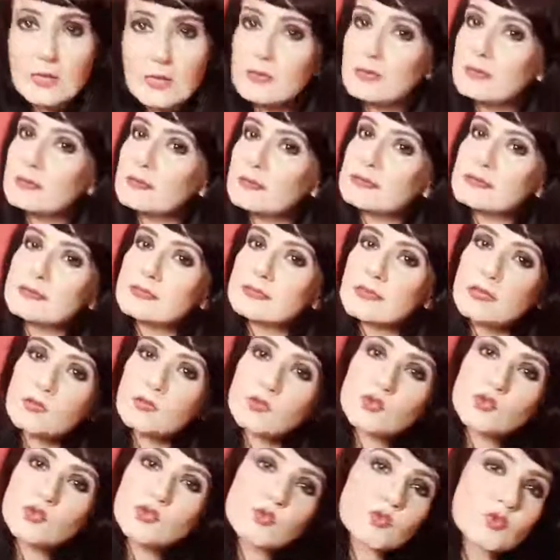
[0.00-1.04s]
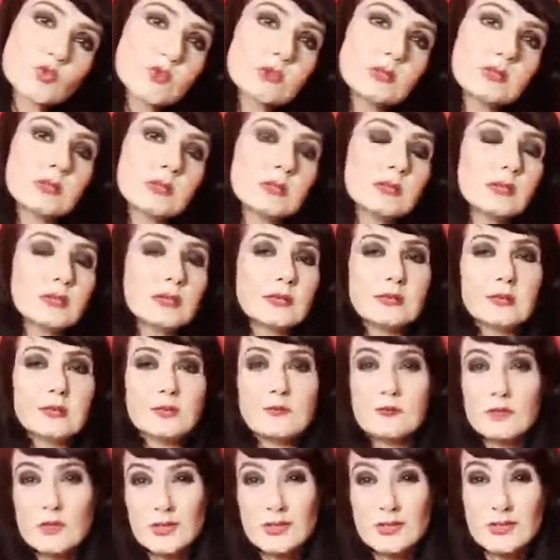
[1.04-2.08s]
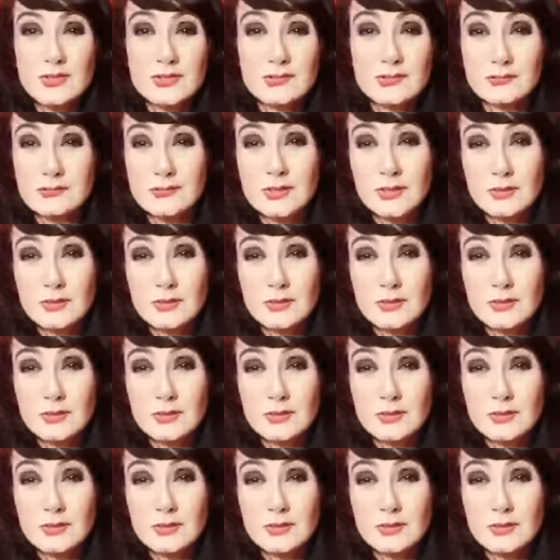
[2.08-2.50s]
and sensual, and if you're just,